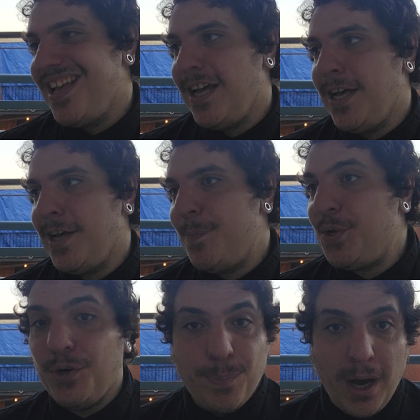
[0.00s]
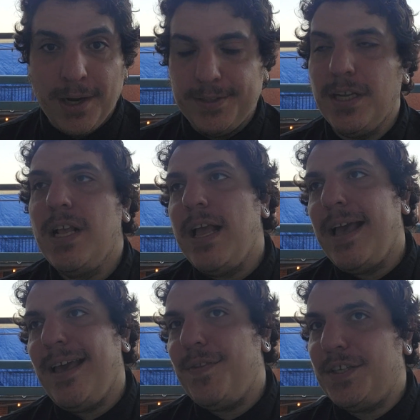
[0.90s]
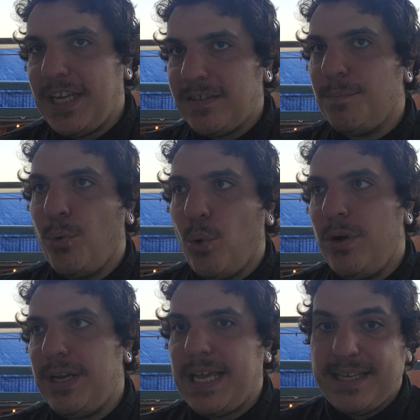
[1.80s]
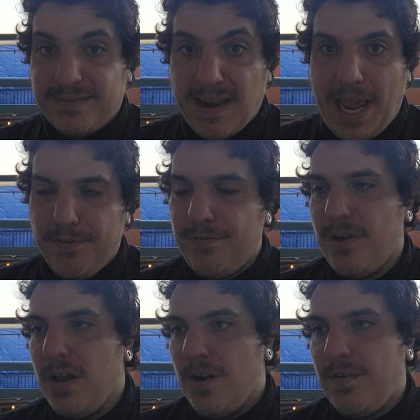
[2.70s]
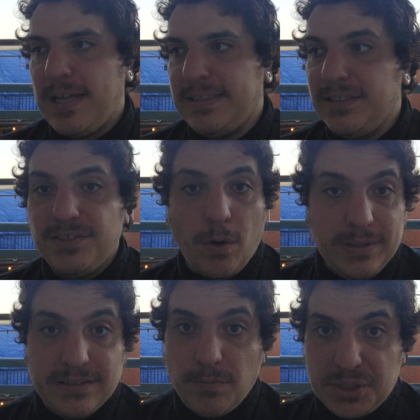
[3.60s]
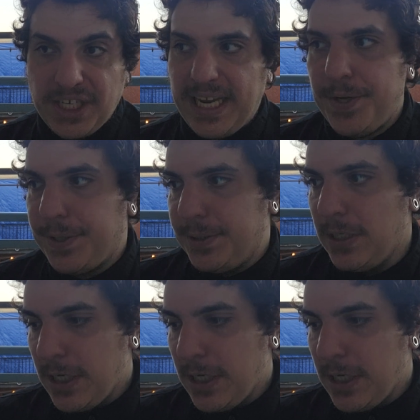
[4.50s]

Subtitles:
But you're a pawn, and the chessboard is life, right? And there's only so much you can do.